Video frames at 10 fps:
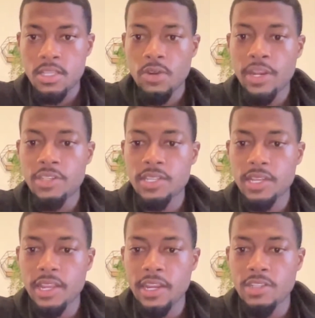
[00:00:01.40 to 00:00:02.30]
So here's
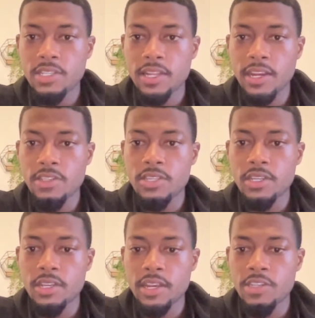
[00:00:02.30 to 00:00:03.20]
a
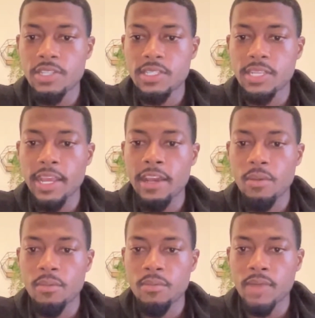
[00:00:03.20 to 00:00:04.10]

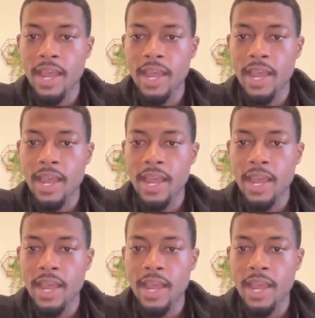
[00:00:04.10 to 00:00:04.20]
scam.